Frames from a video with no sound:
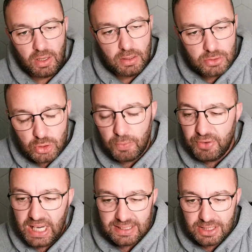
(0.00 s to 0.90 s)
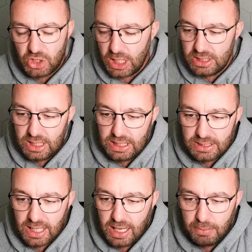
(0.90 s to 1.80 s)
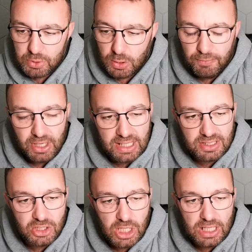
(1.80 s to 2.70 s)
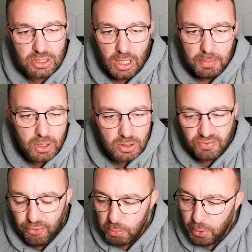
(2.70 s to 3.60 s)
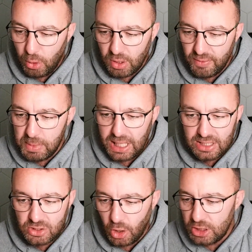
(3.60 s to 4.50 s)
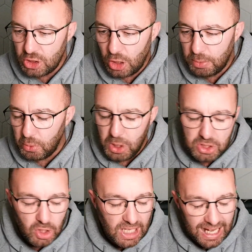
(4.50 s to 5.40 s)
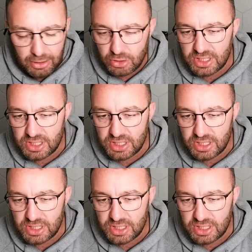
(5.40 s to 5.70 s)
something has to change in this game. Something has to change, because football at the minute is not enjoyable. You cannot